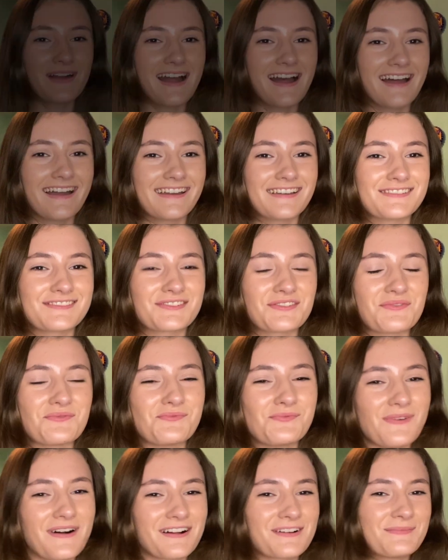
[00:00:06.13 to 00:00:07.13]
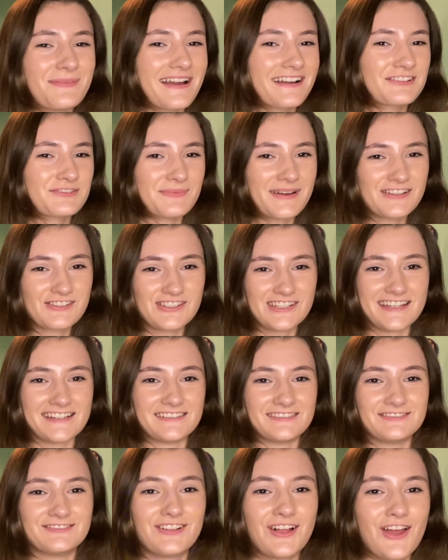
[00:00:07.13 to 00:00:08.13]
guys, welcome back to my
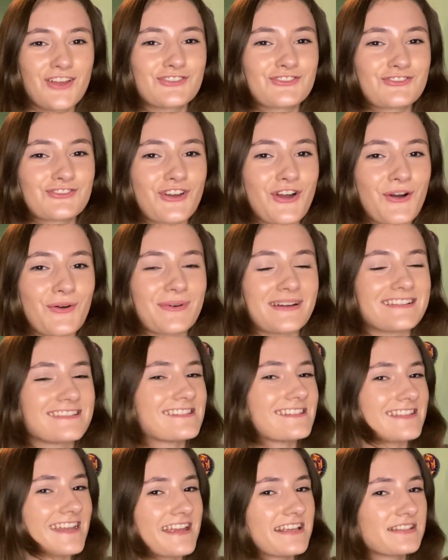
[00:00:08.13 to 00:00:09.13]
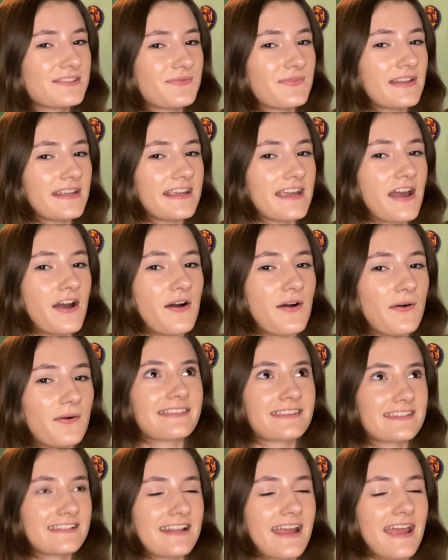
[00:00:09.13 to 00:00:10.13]
channel. So in today's video,
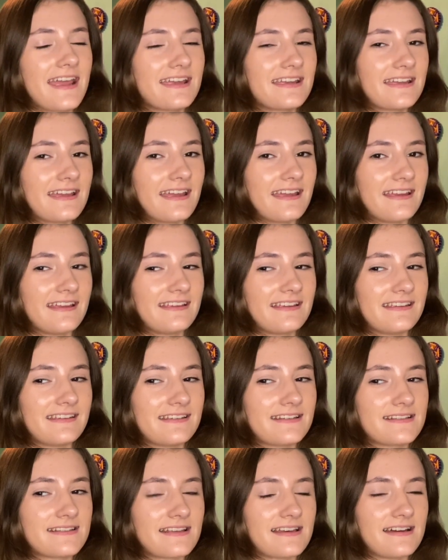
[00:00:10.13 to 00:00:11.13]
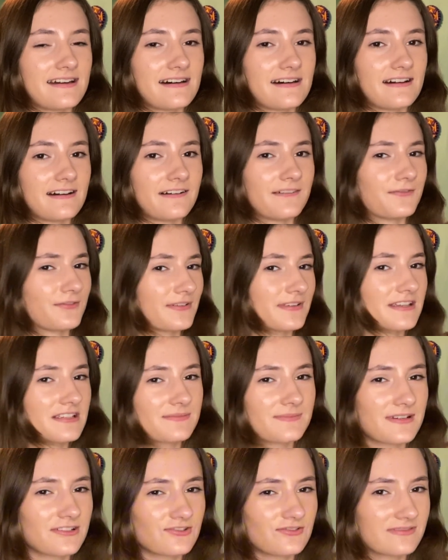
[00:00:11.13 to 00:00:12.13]
today is a really
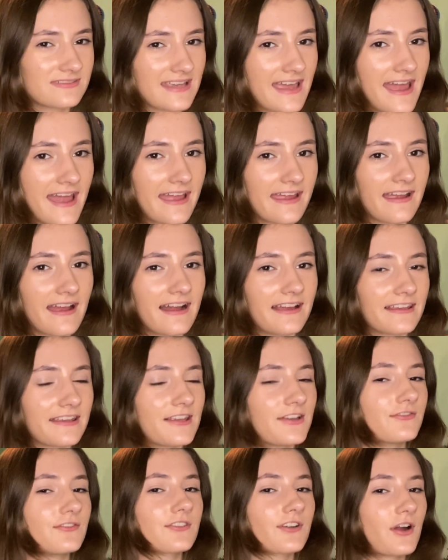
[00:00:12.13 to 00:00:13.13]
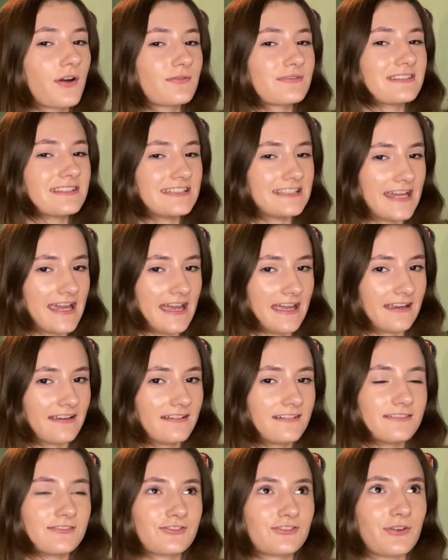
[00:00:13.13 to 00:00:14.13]
special day. A year ago
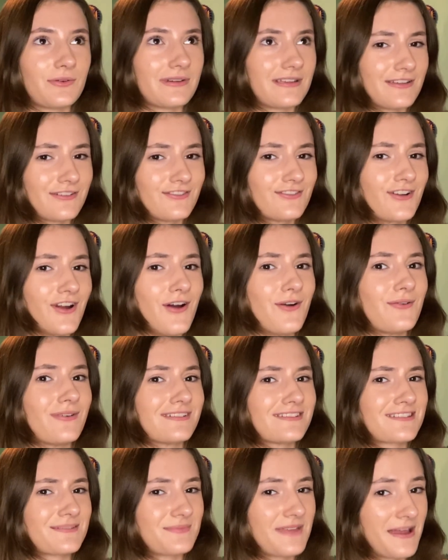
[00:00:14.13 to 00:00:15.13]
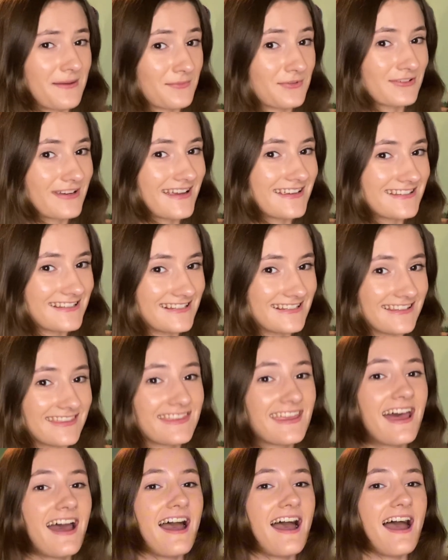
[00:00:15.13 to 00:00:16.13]
today, so a year ago on September 19th,